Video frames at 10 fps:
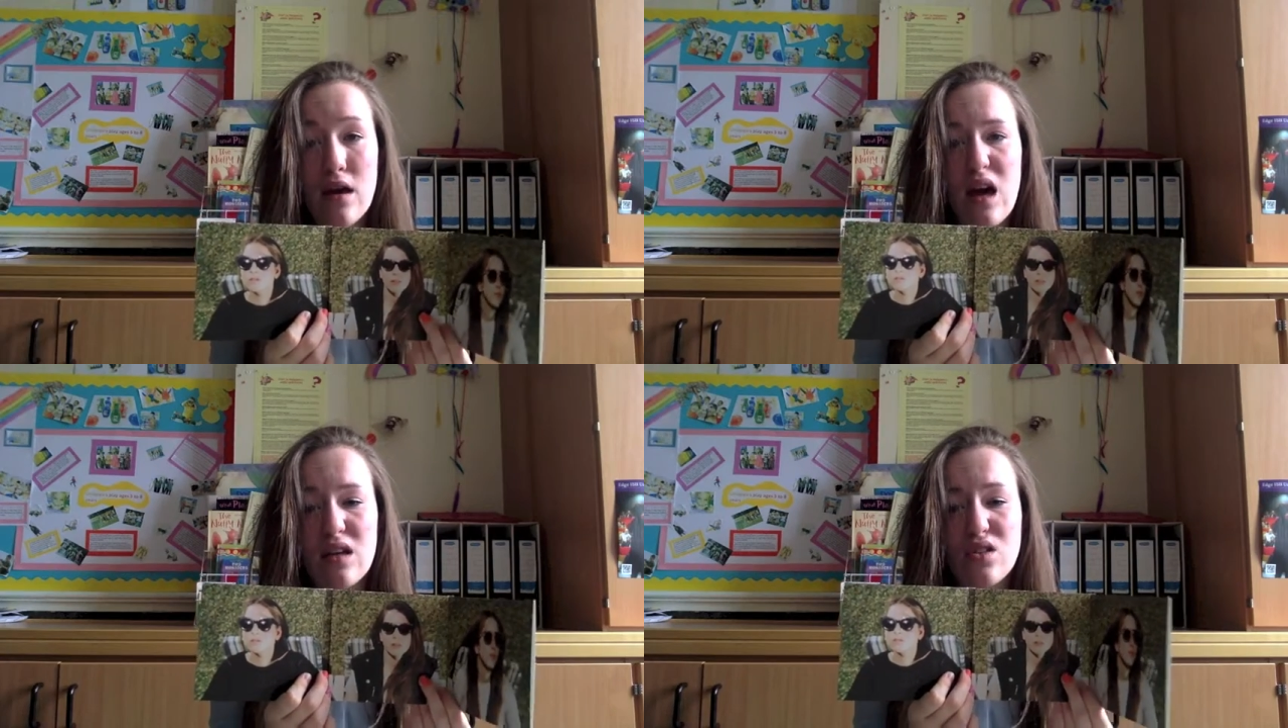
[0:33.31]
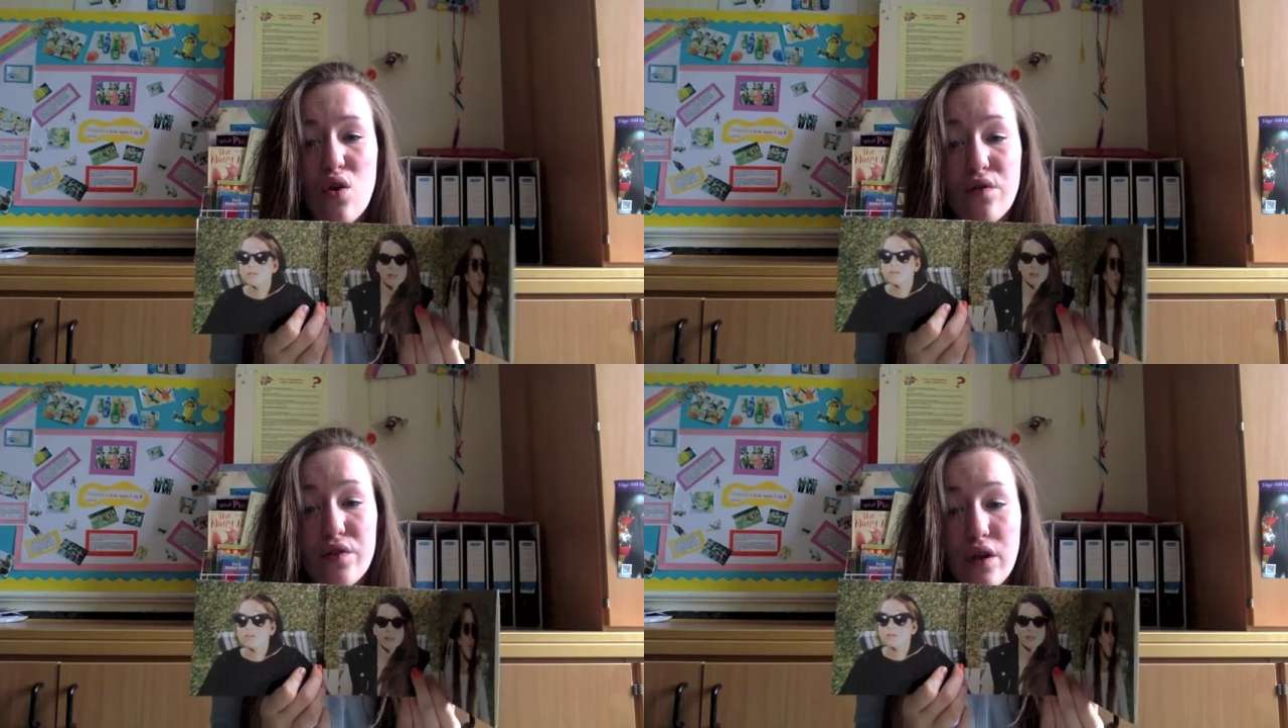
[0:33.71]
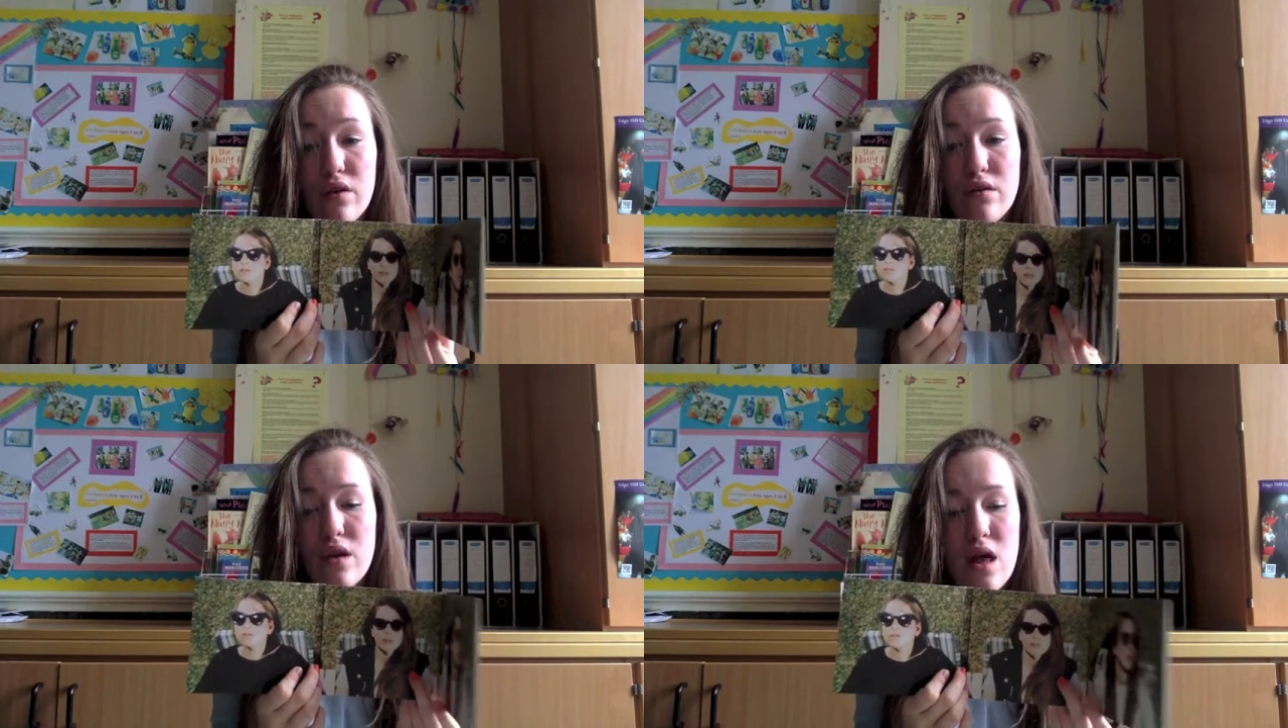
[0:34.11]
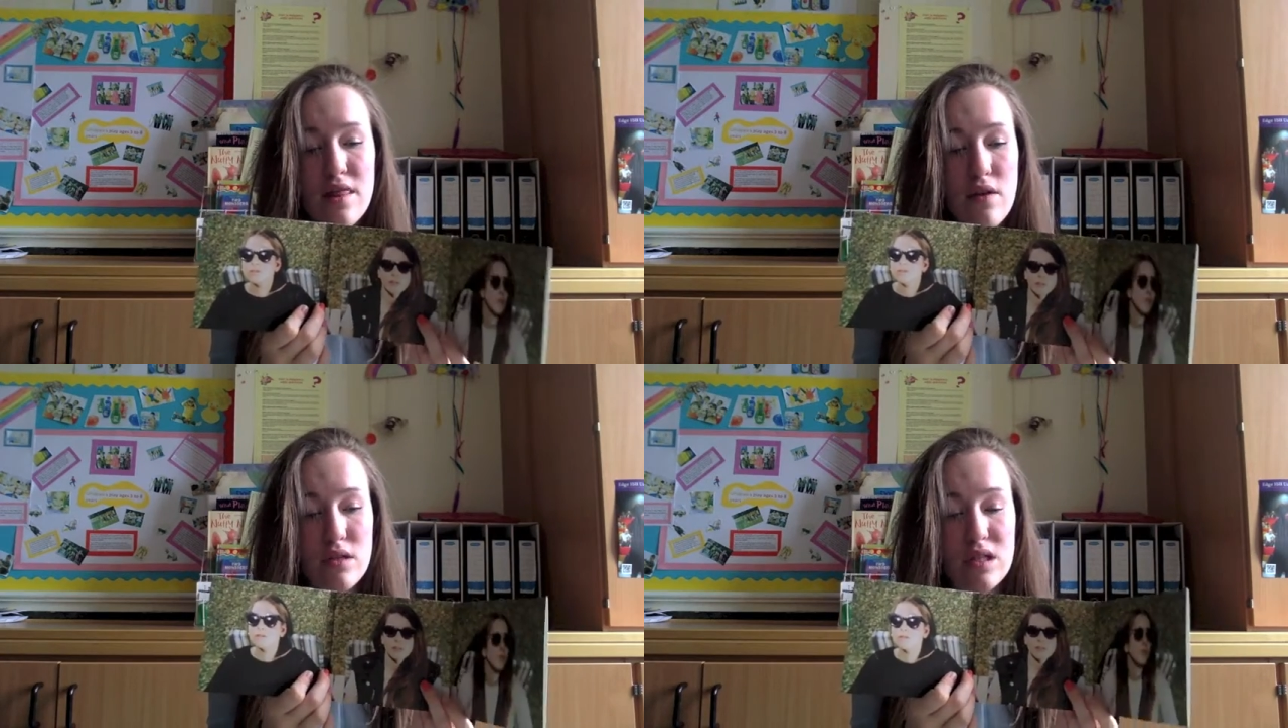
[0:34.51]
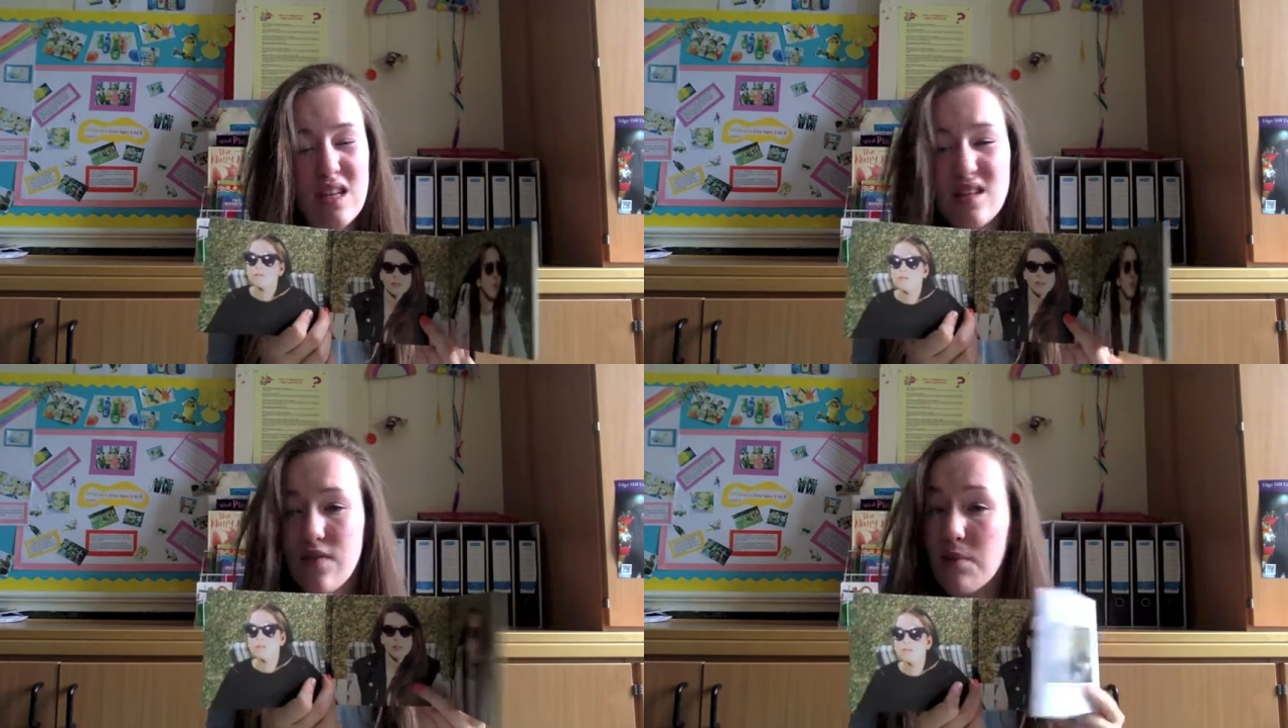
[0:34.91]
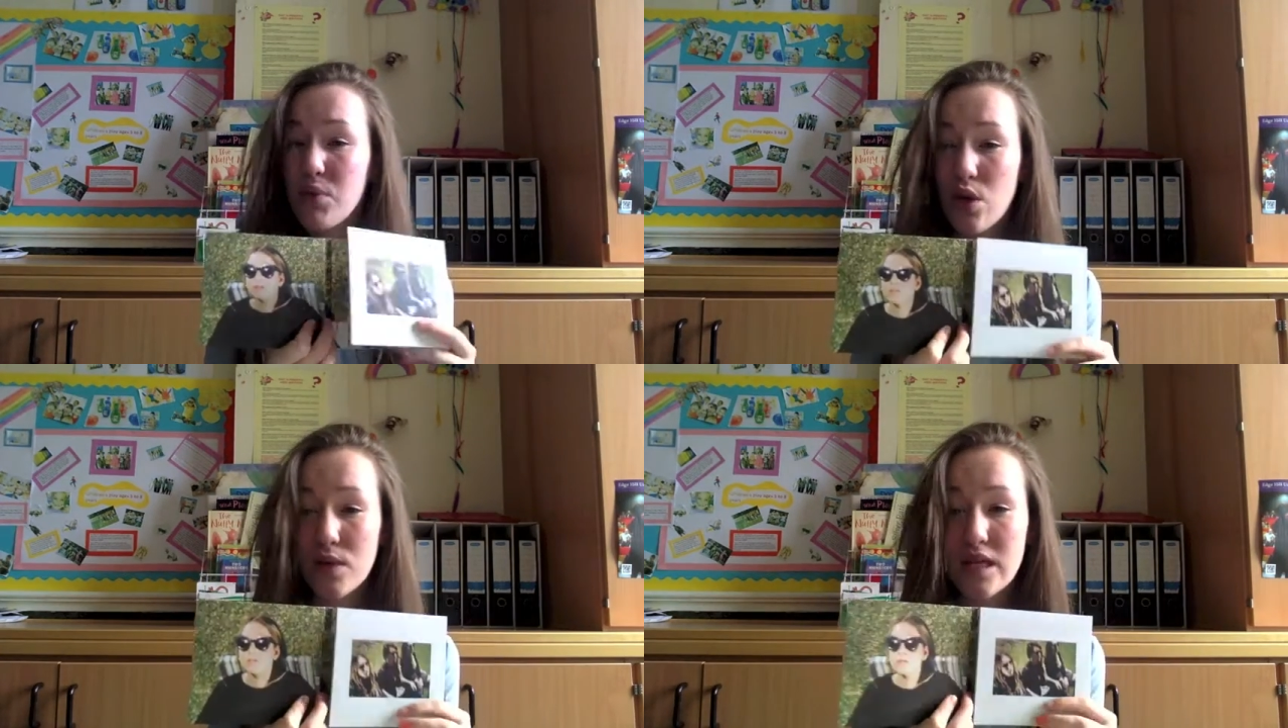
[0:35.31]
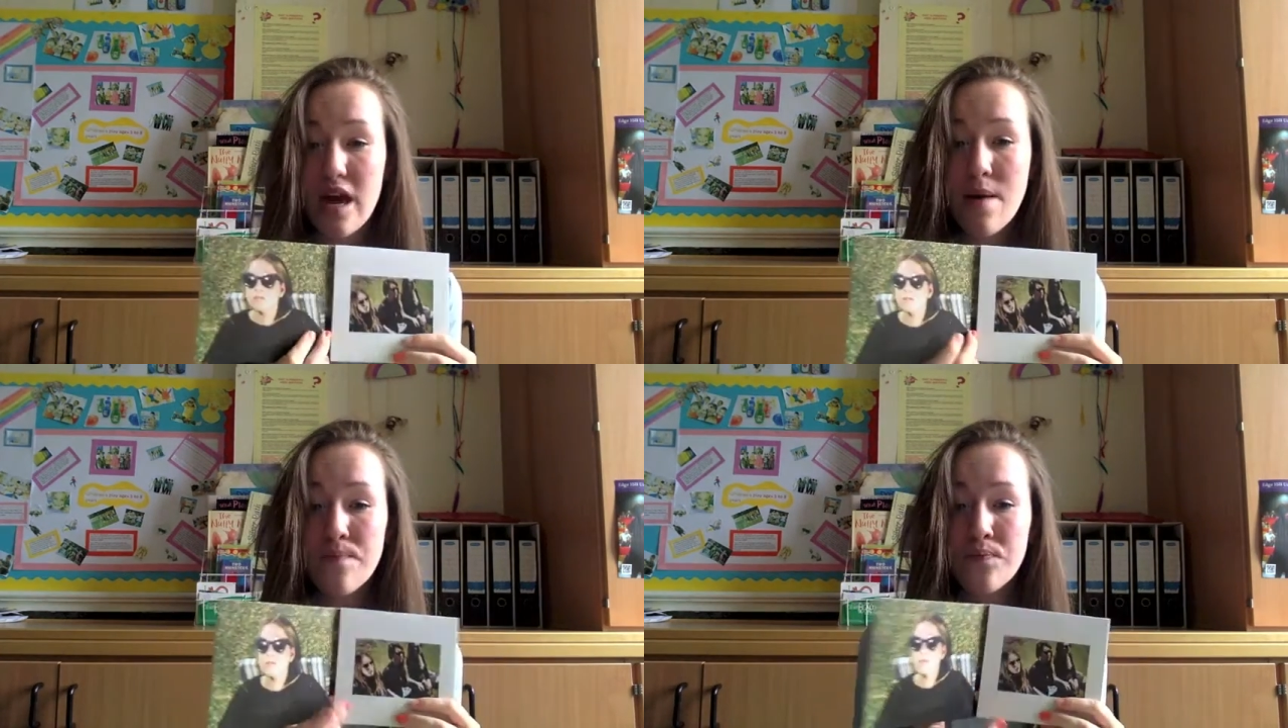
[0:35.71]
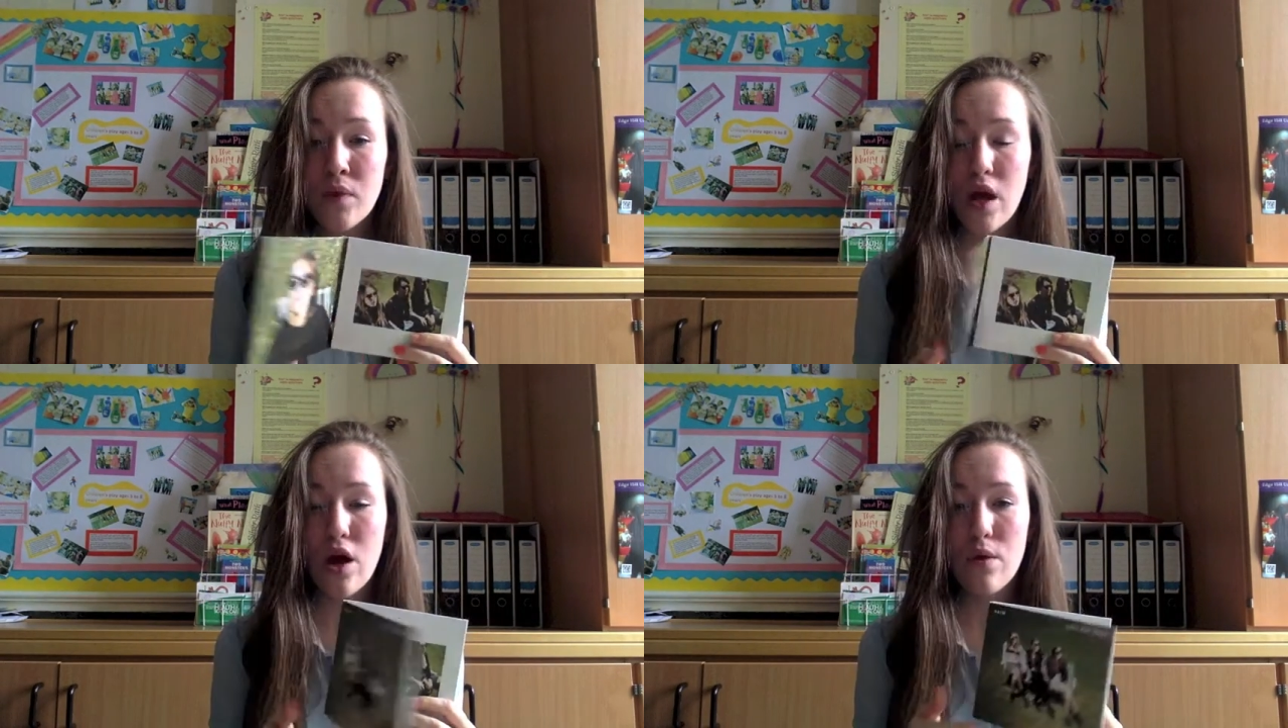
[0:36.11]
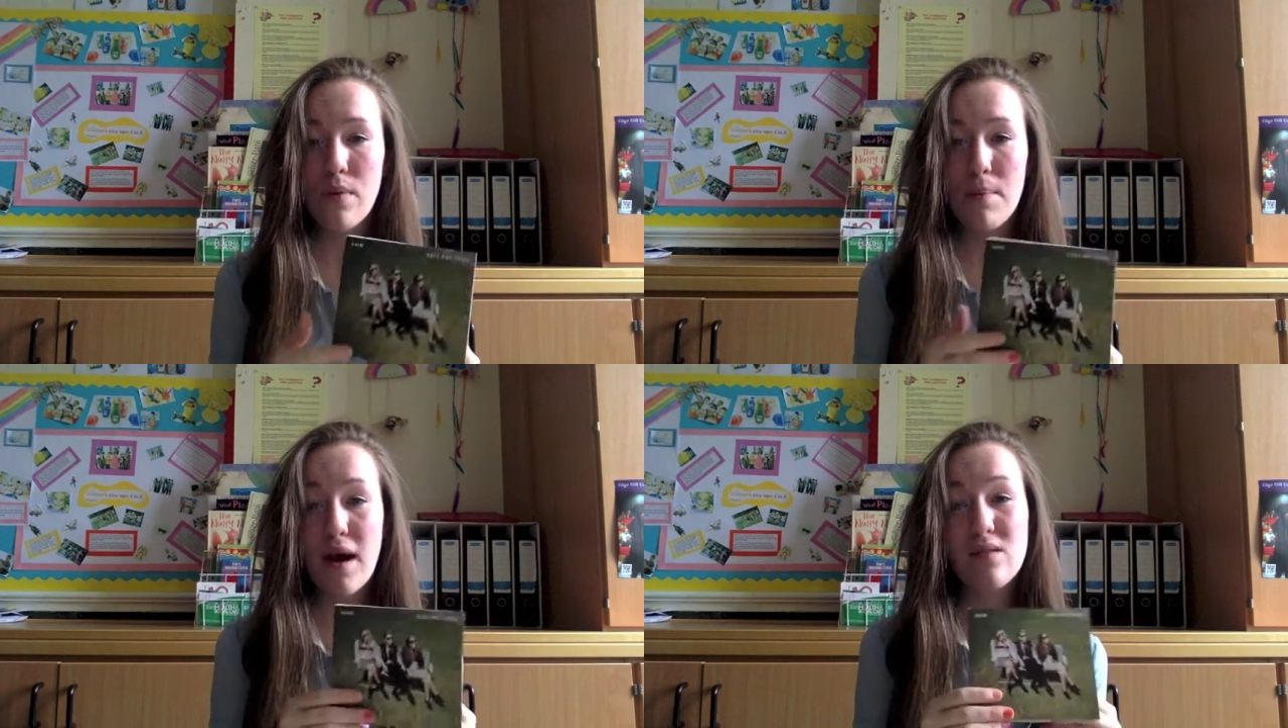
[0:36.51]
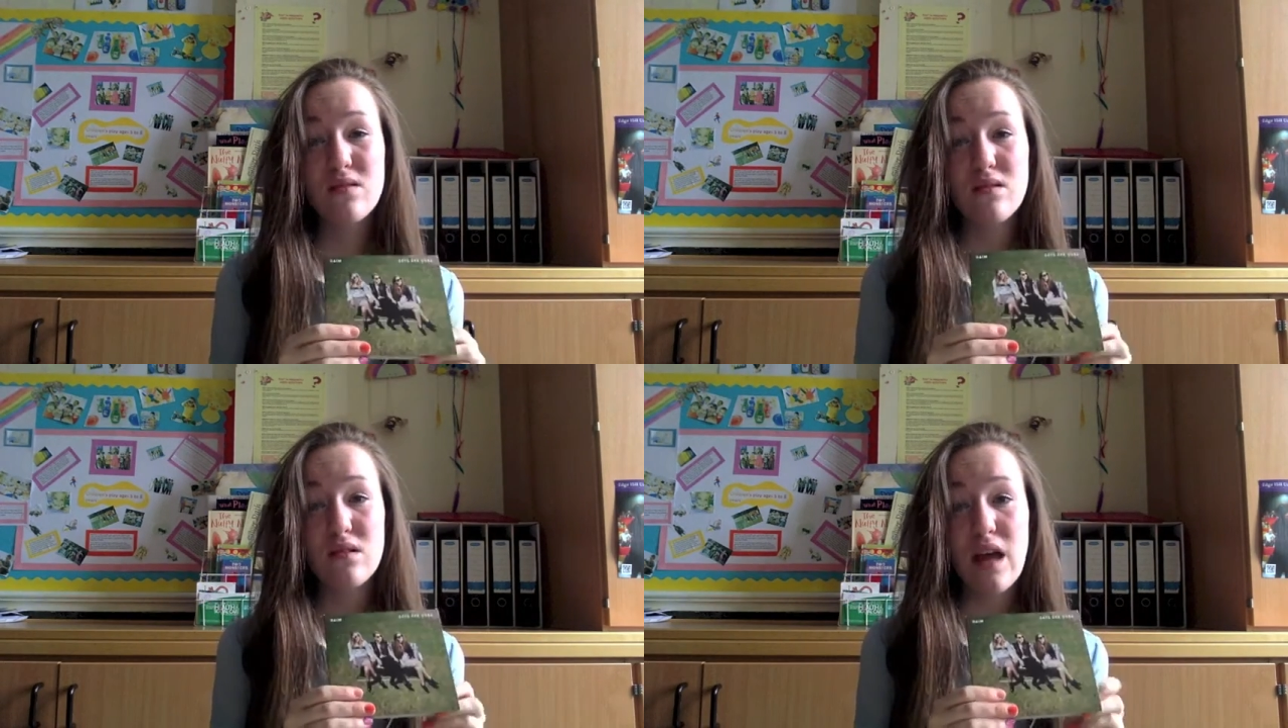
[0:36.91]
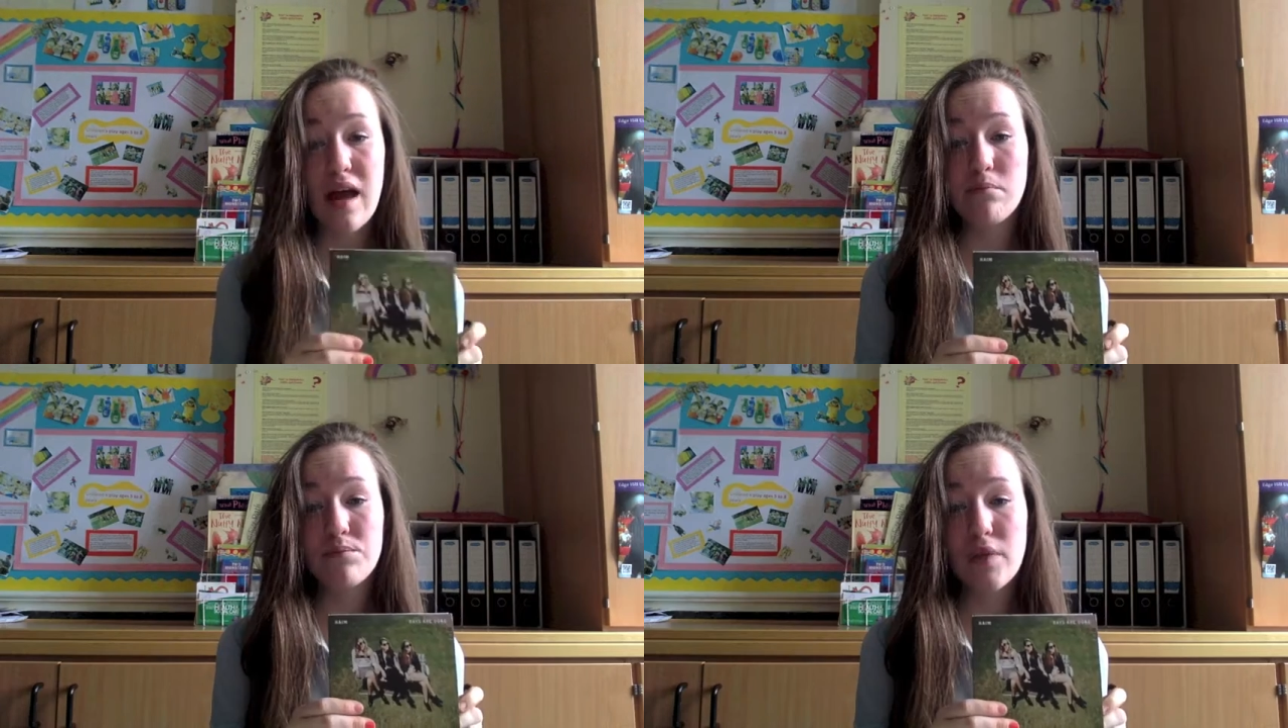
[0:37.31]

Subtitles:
as often there is a sense of ambiguity about it,